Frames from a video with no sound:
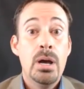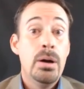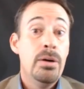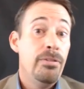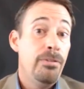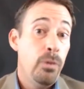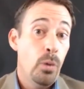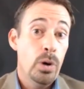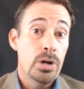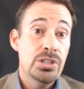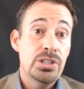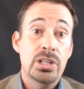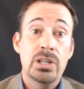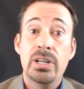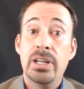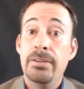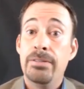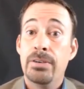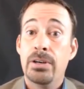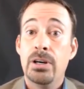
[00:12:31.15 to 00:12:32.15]

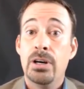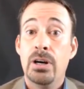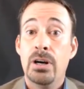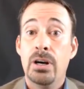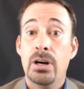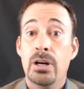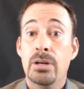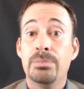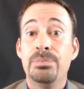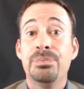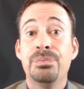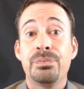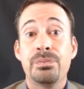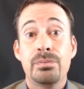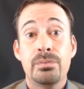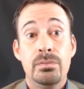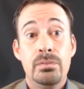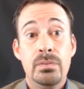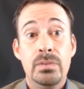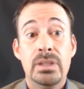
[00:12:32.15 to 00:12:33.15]
Fortunately for her,
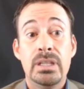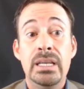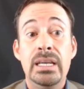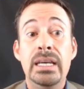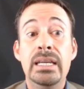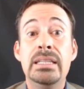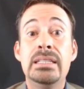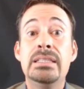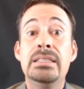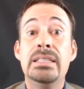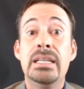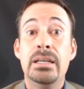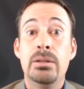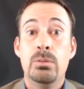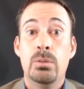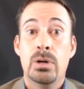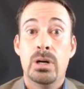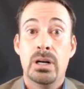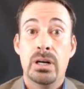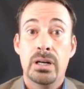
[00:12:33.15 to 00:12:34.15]
it
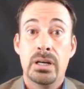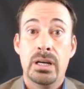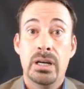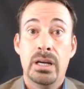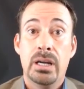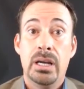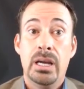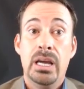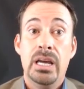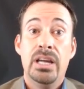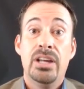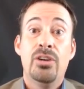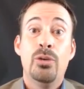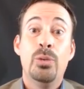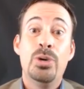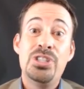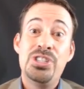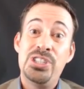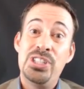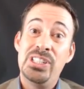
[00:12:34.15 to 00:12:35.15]
did work.
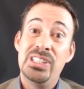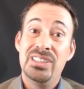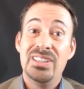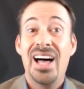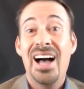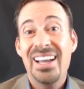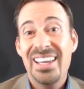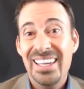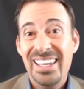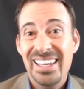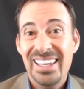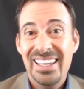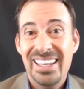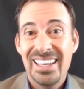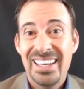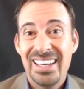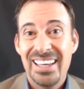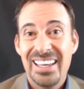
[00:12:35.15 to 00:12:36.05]
Was she lucky?